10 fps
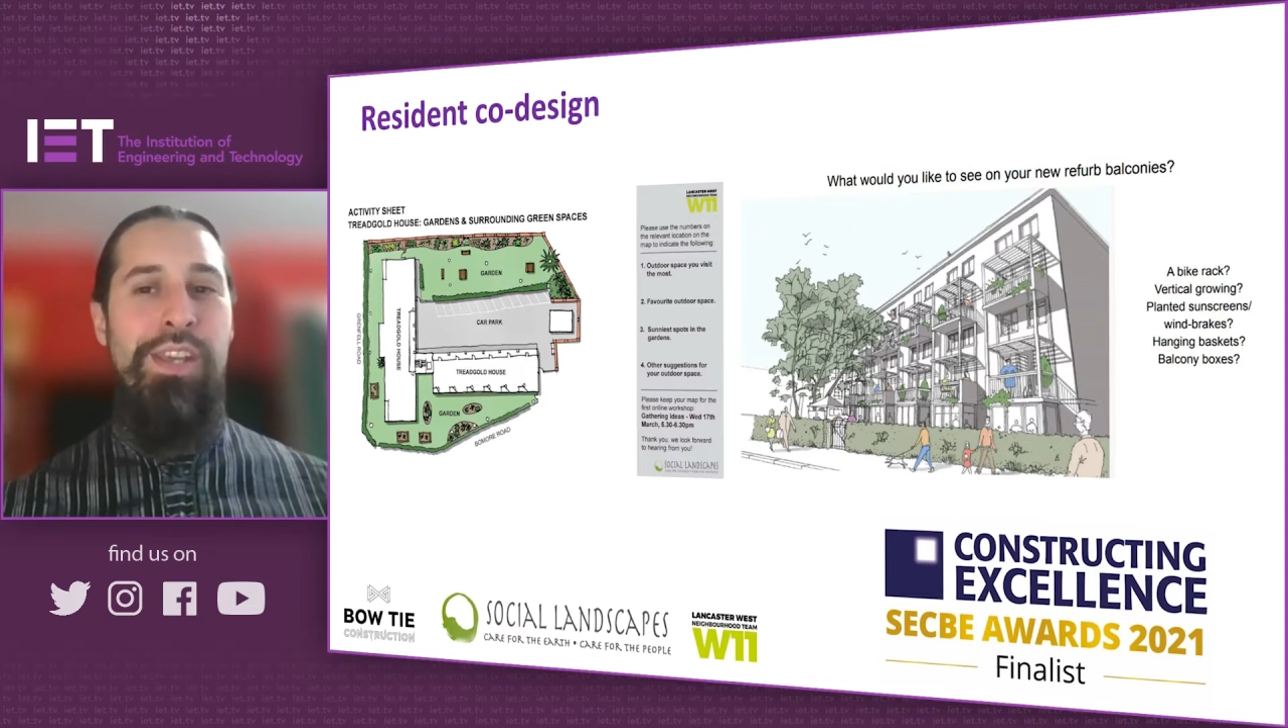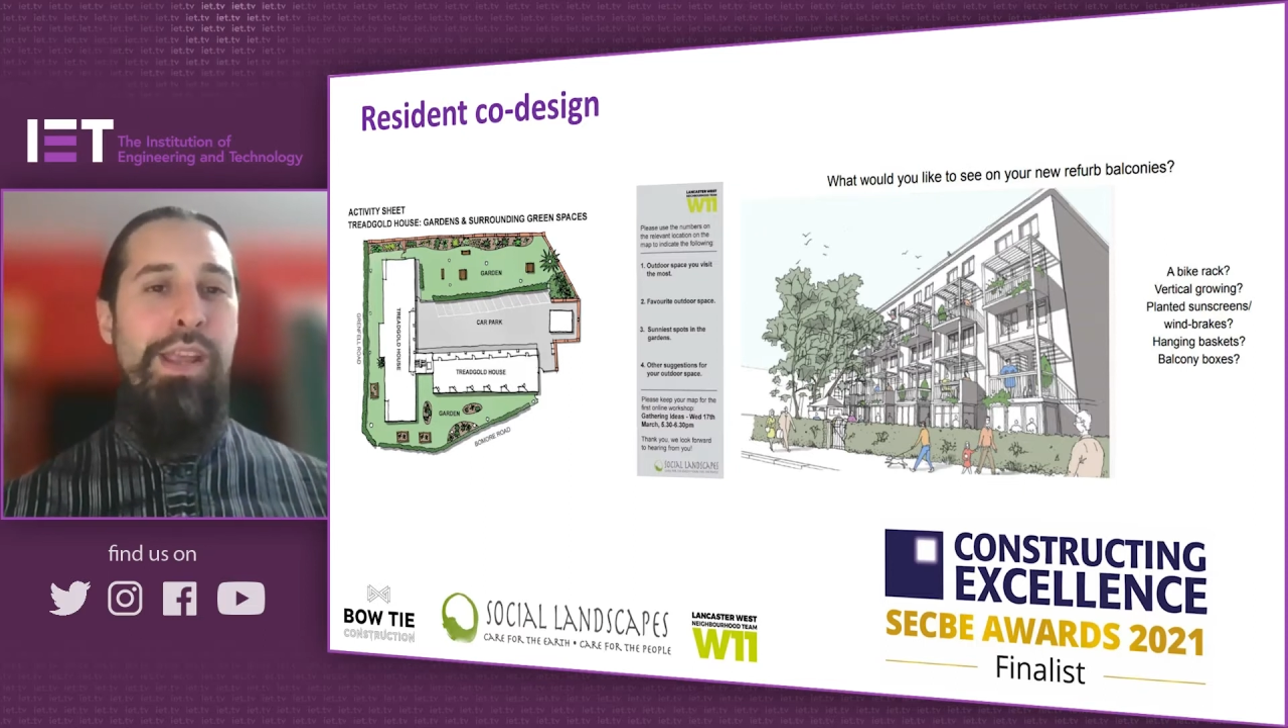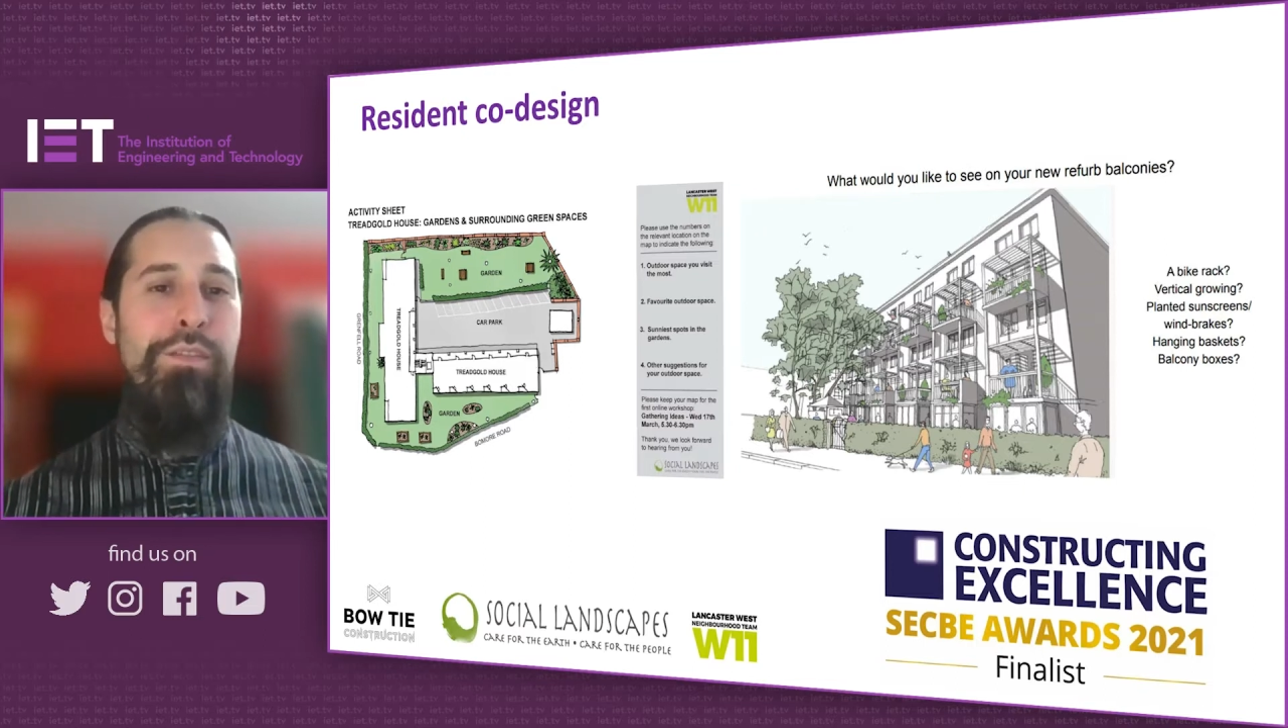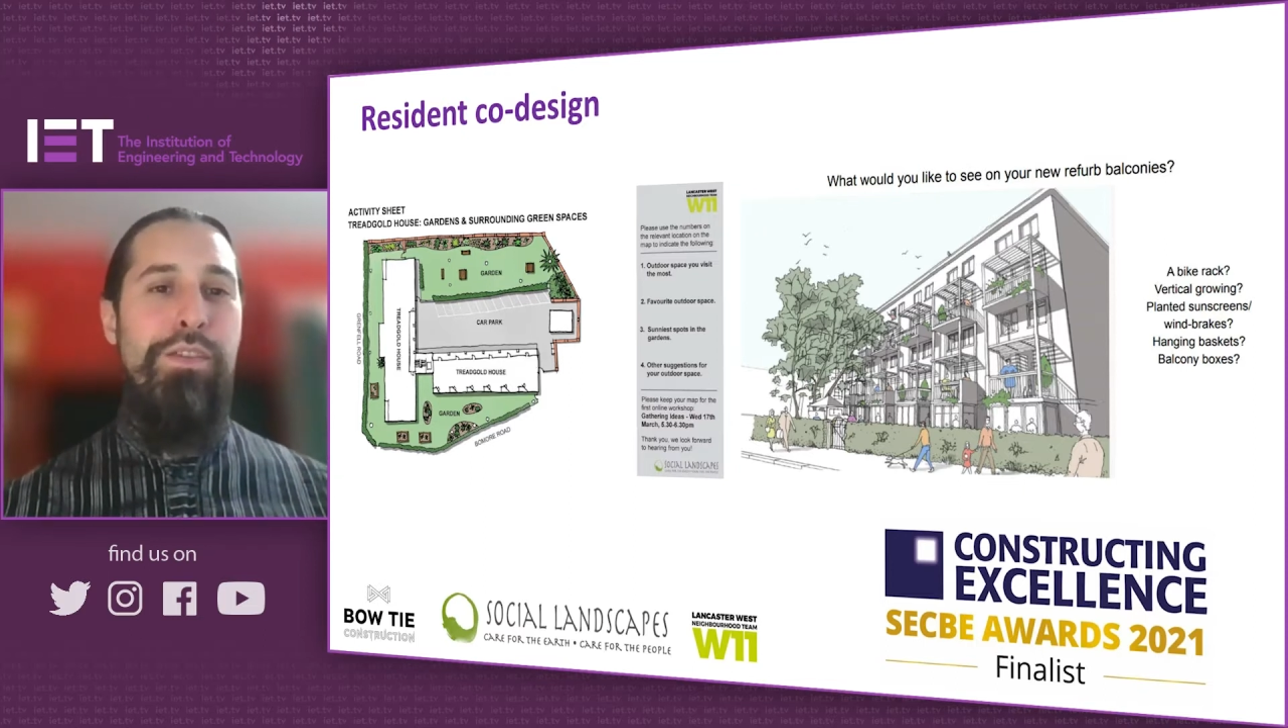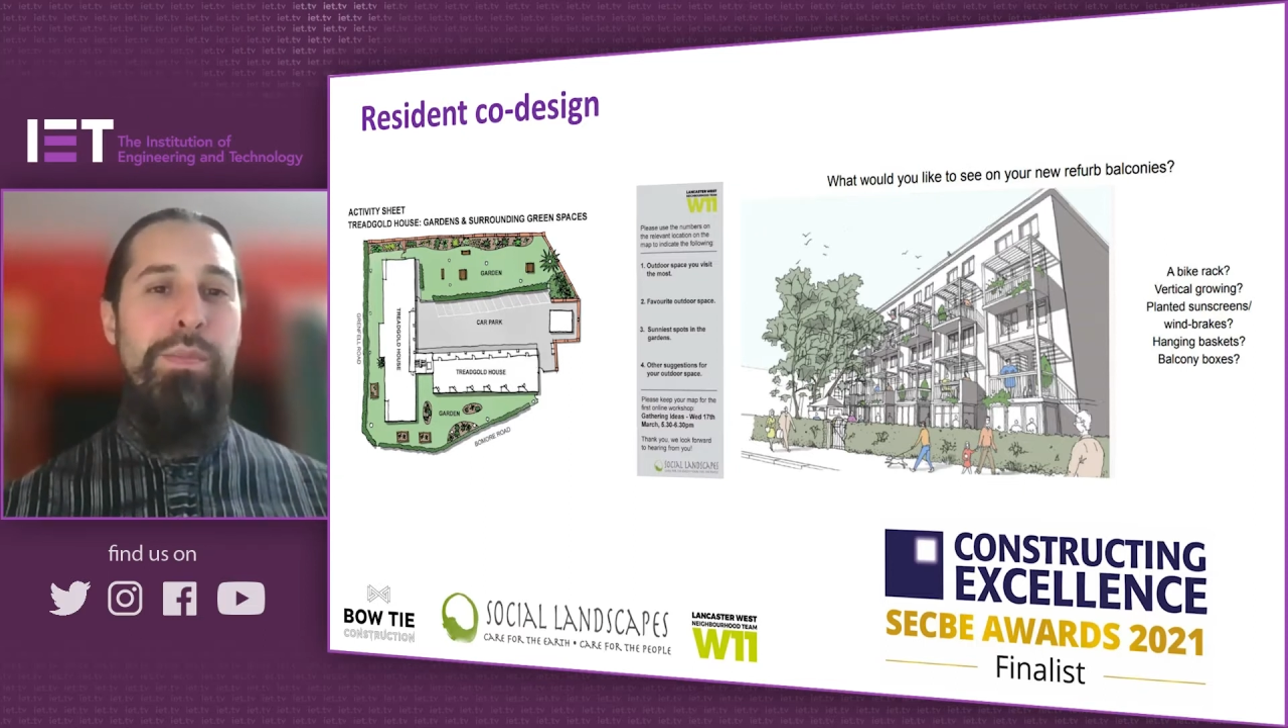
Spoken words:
refurb